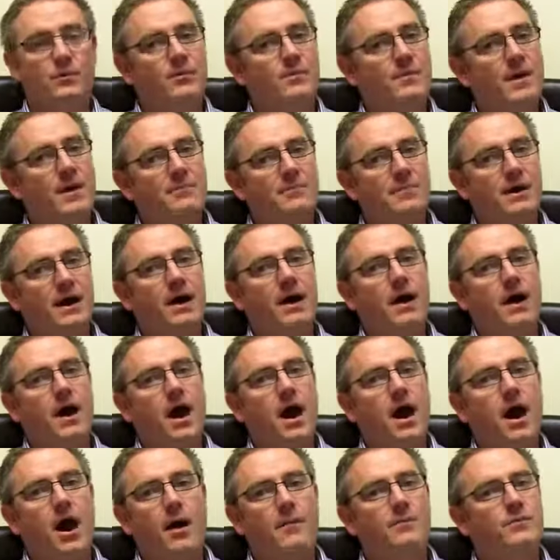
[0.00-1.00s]
Remember,
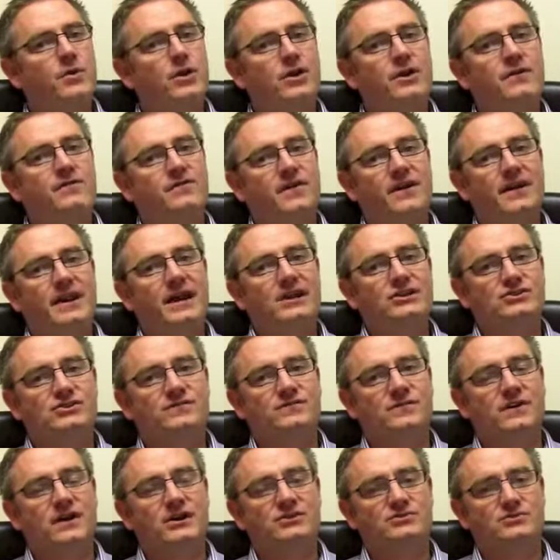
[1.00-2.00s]
I'm not a financial
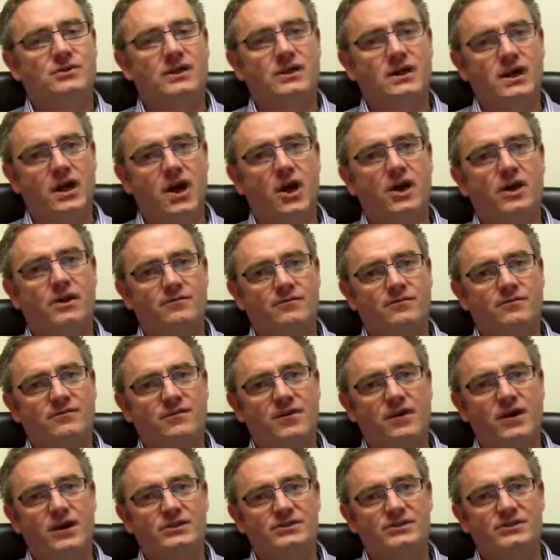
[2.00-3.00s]
advisor. I can't give
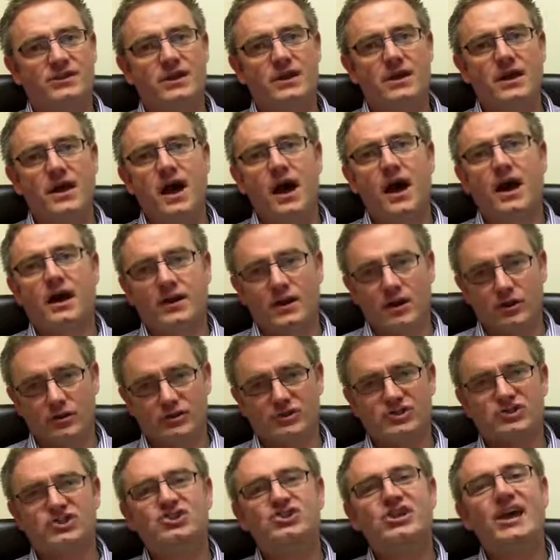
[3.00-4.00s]
advice. I can
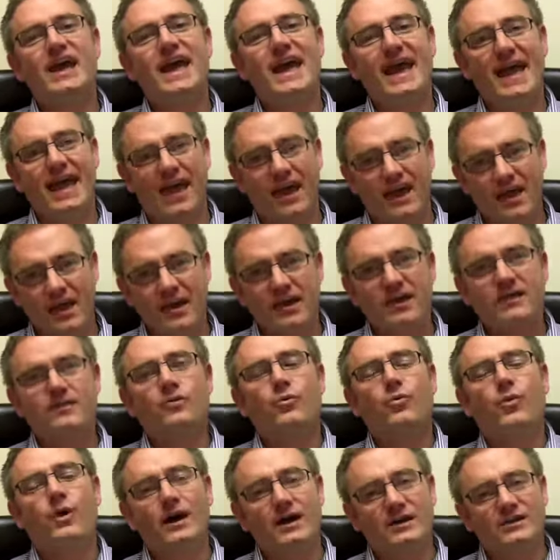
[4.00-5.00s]
only share
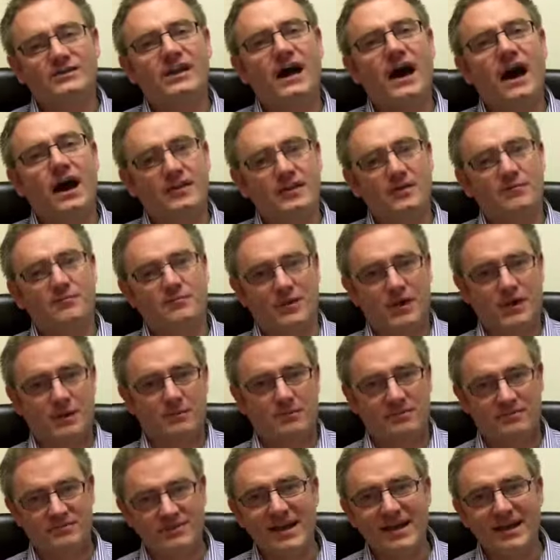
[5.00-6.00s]
the ways that other
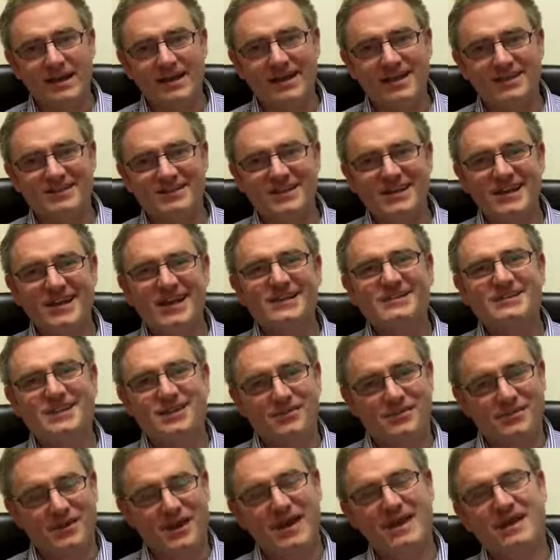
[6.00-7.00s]
people have done it so
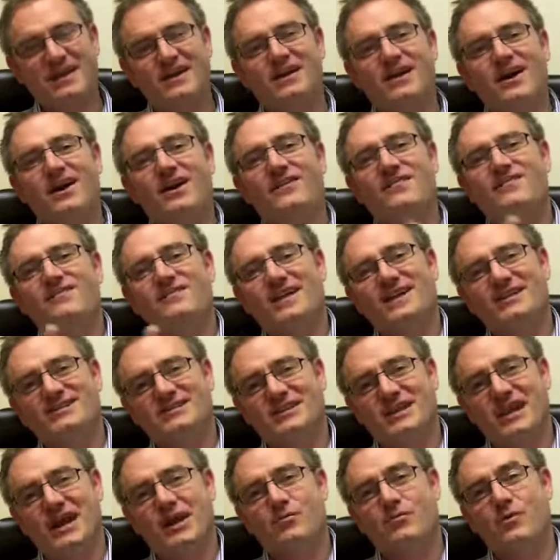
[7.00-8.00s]
they can go and
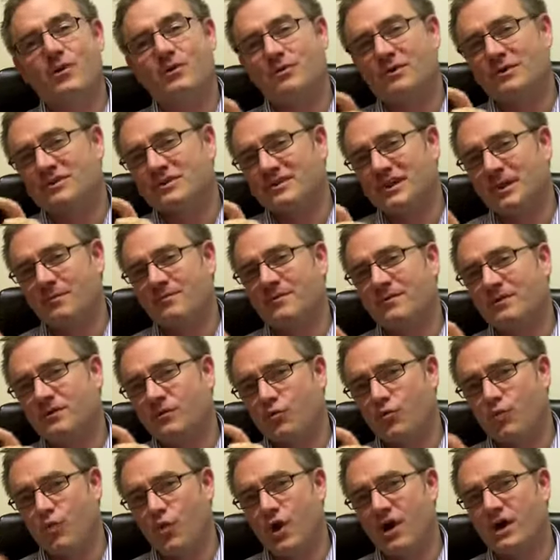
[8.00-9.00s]
investigate whether it's something
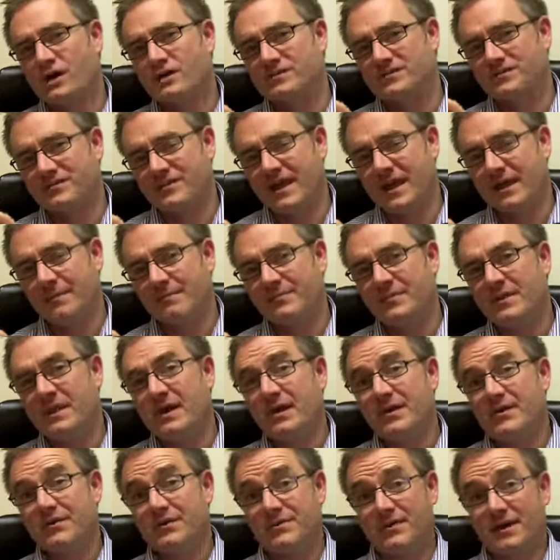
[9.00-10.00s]
that works for them.
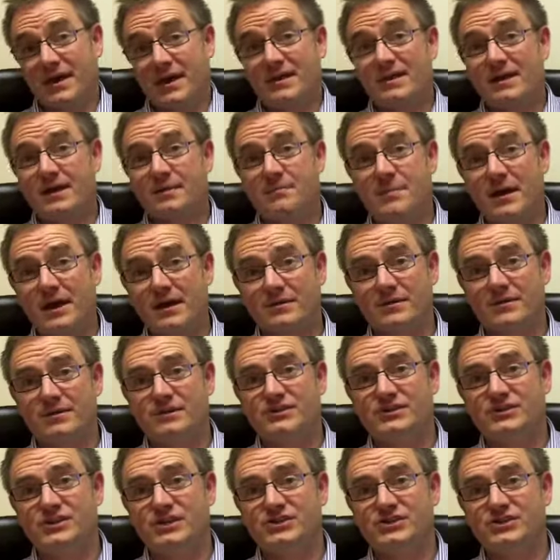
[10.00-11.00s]
They then make the
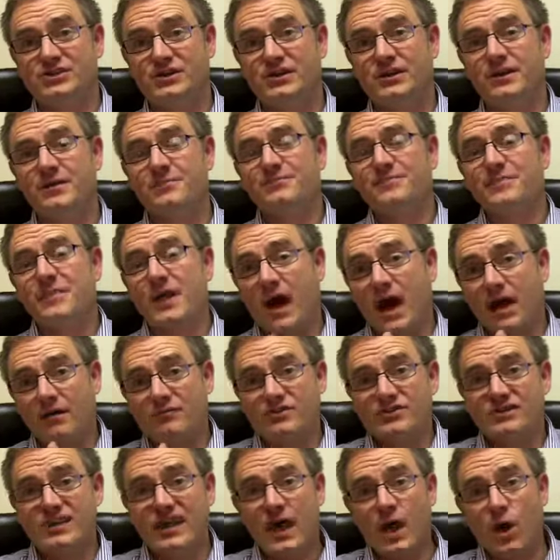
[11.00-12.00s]
decision. I
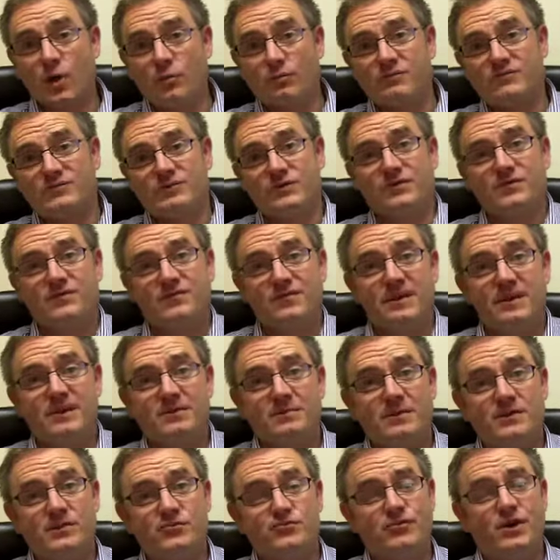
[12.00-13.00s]
just help sort of feed
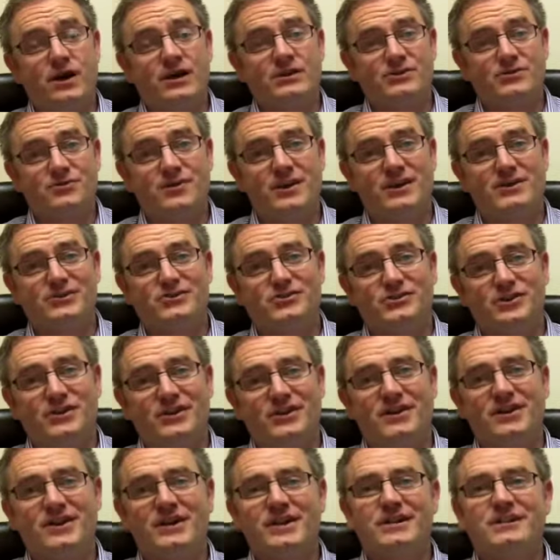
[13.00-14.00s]
them in the right
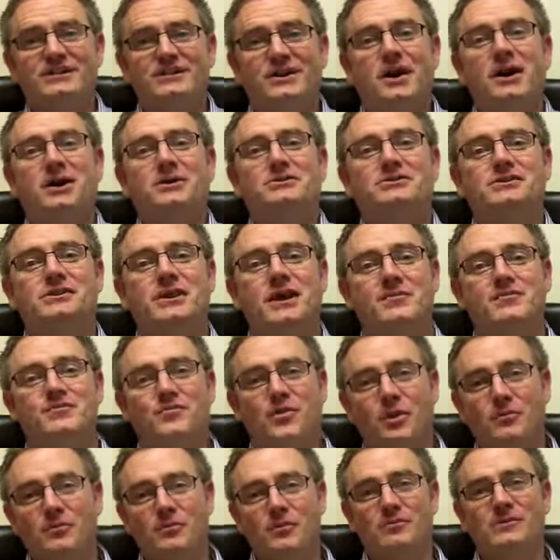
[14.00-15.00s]
direction to answer their
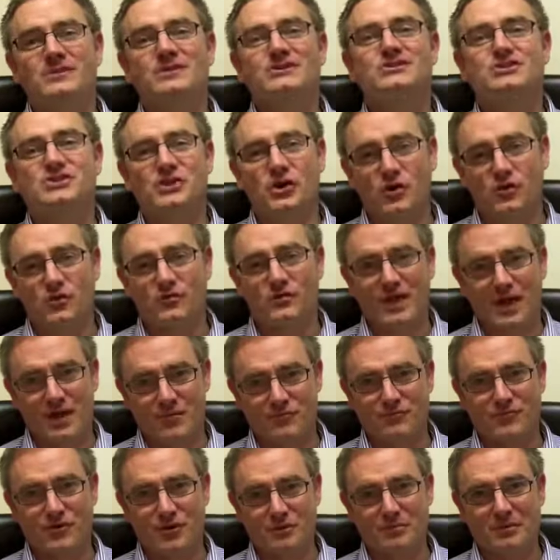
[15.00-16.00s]
problem and solve their
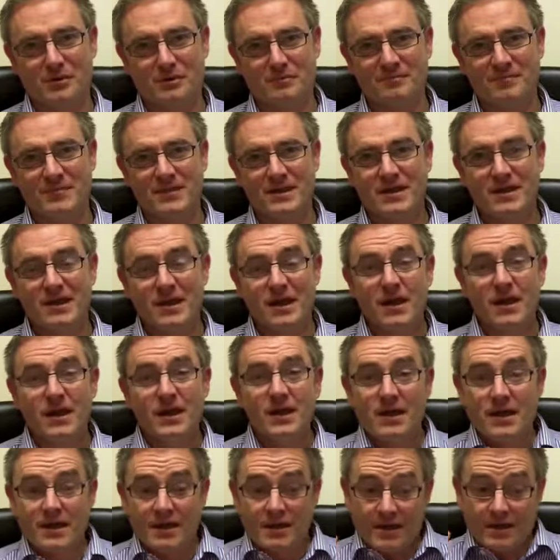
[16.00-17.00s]
problem.
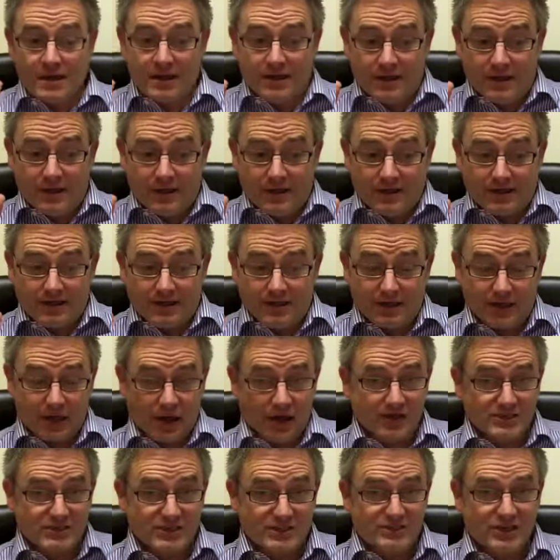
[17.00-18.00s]
The
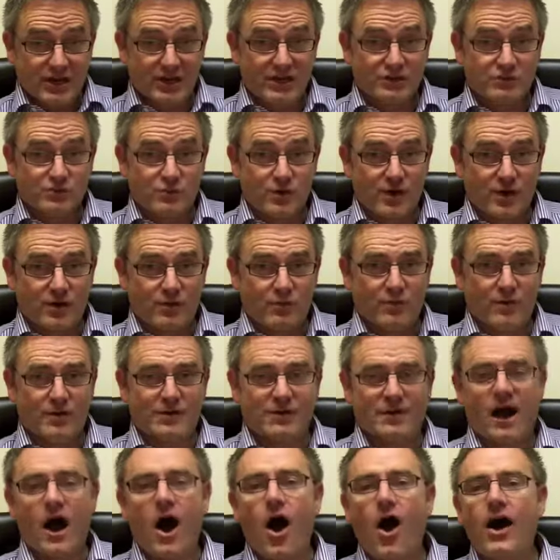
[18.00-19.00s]
guys that Tony's working
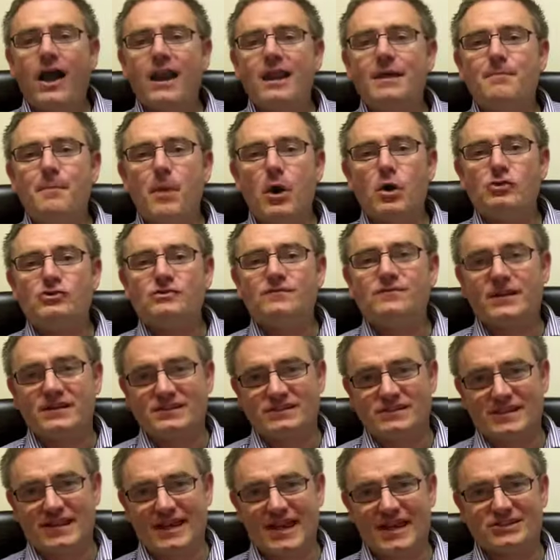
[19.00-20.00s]
with are highly
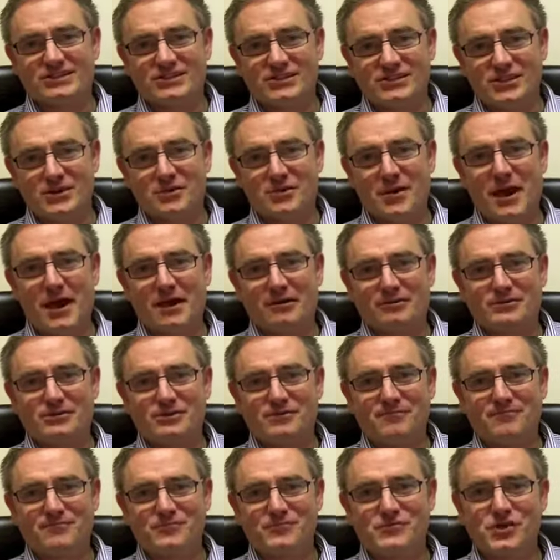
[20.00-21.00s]
motivated to get to the new
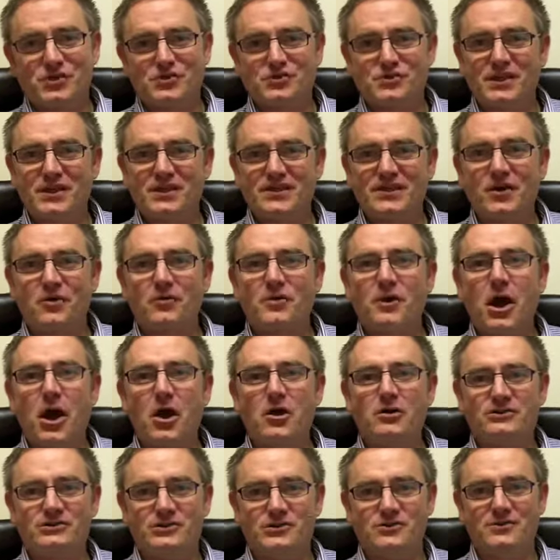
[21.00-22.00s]
house. Do you think they'll go
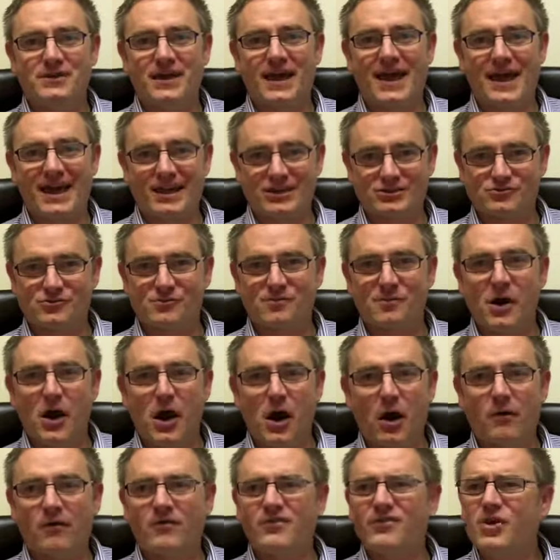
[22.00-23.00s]
and do that extra
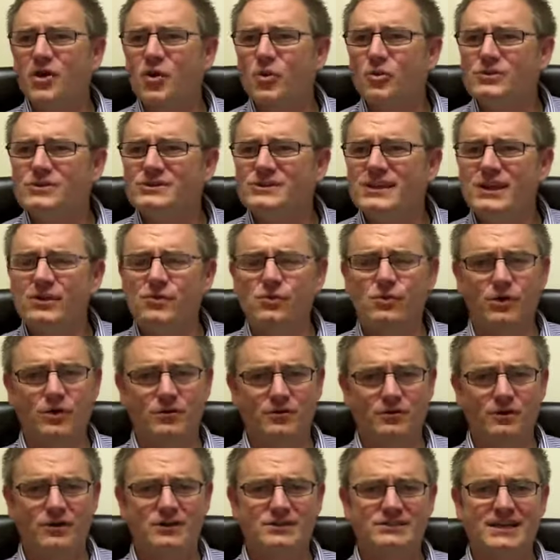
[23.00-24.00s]
mile? Of course they
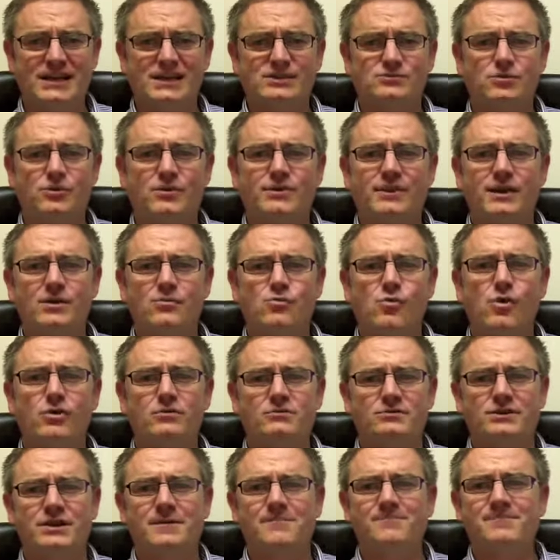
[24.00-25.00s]
will do, because that's what they
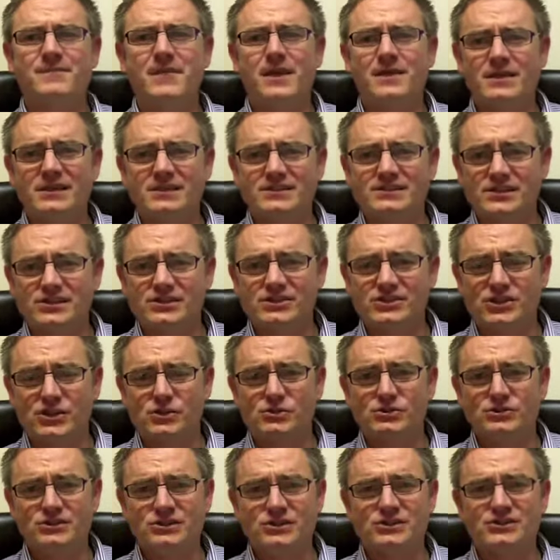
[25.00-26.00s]
want. This is a
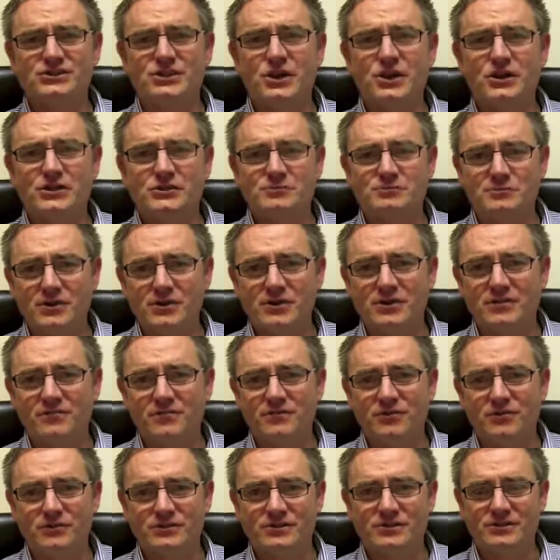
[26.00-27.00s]
solution that Tony's putting
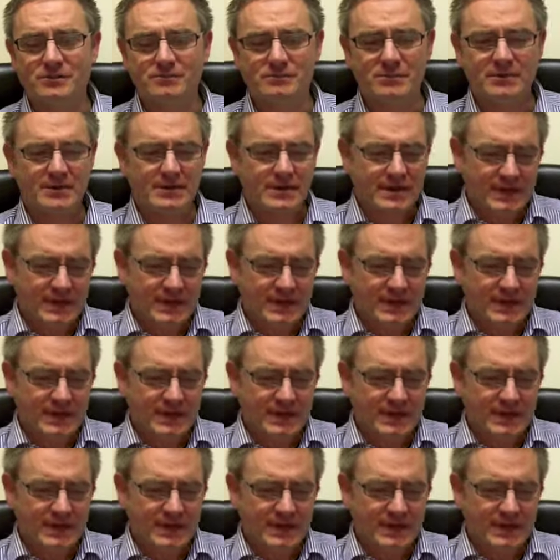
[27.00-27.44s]
forward to them.